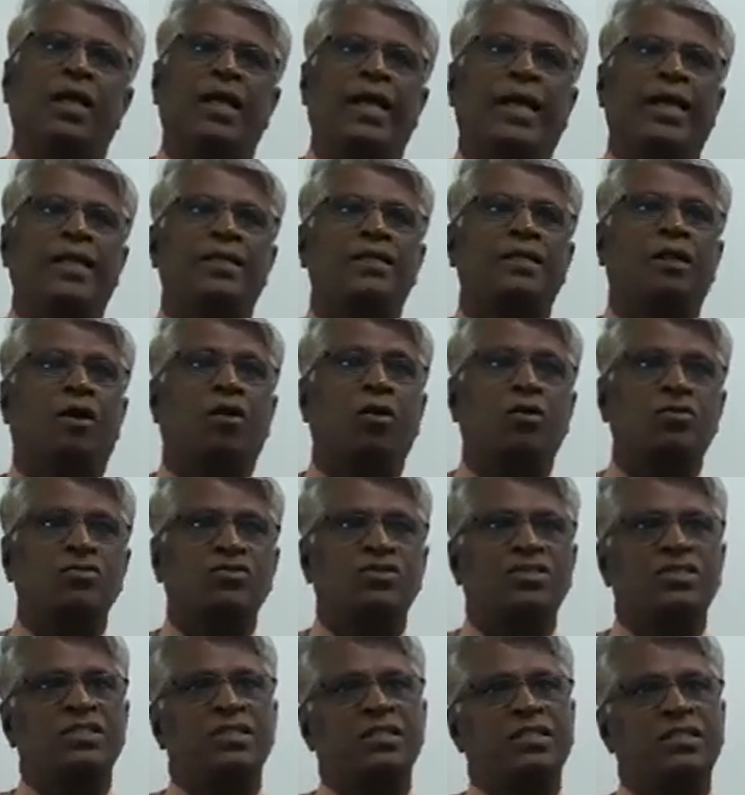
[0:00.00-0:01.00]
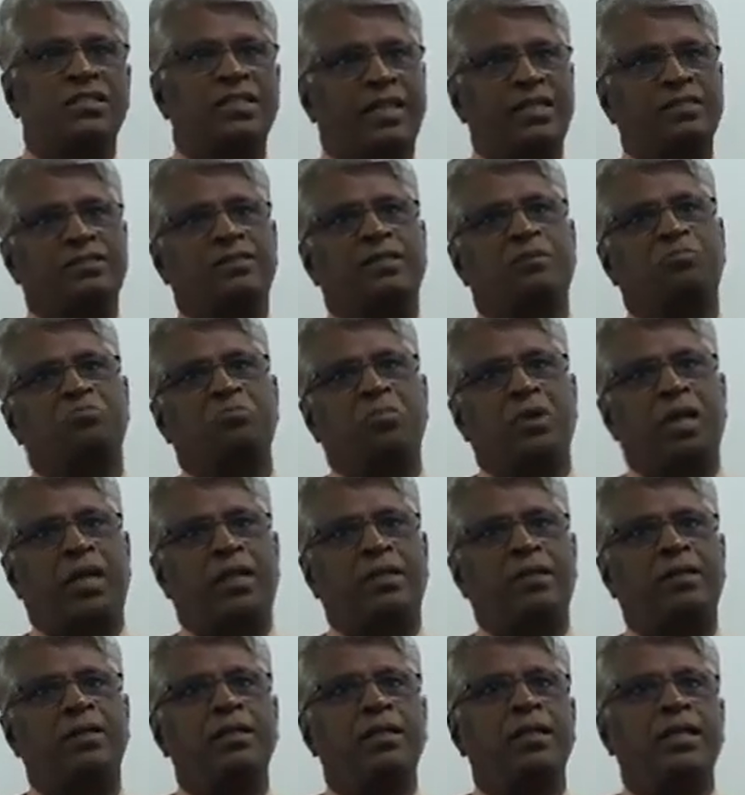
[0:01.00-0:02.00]
and oxygenated
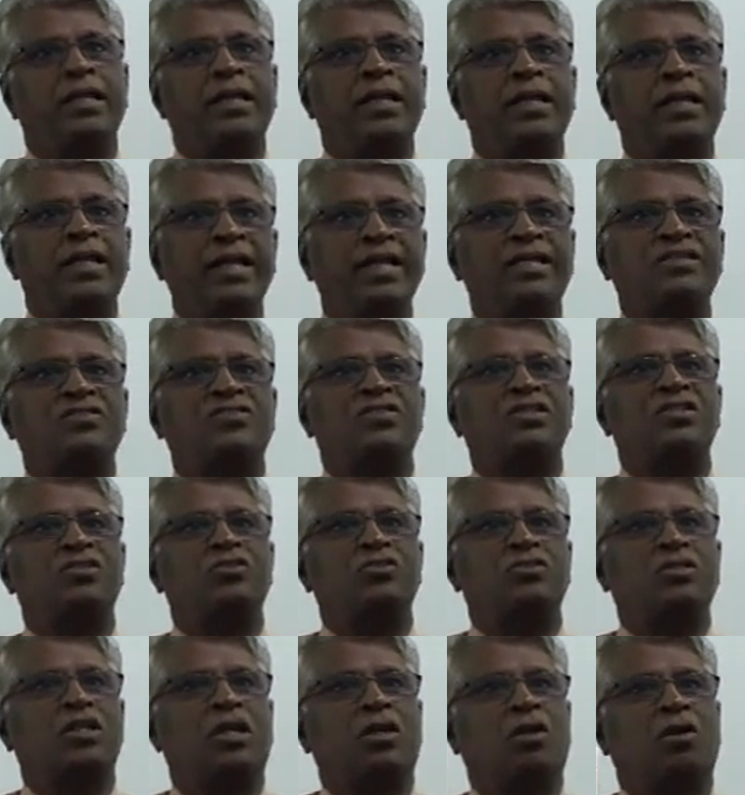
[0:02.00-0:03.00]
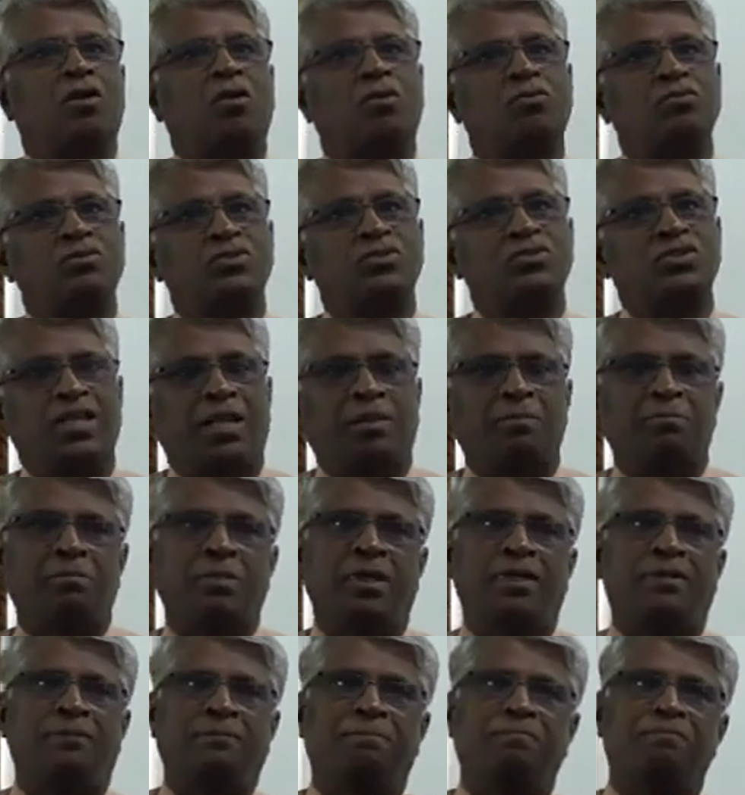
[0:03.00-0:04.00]
blood leaks into the wrong
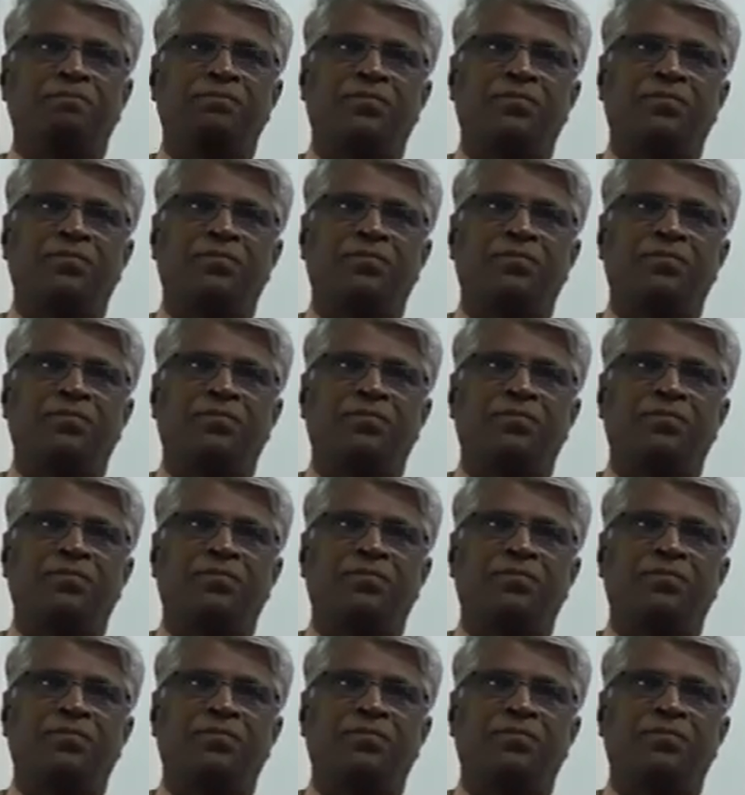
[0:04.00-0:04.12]
chamber.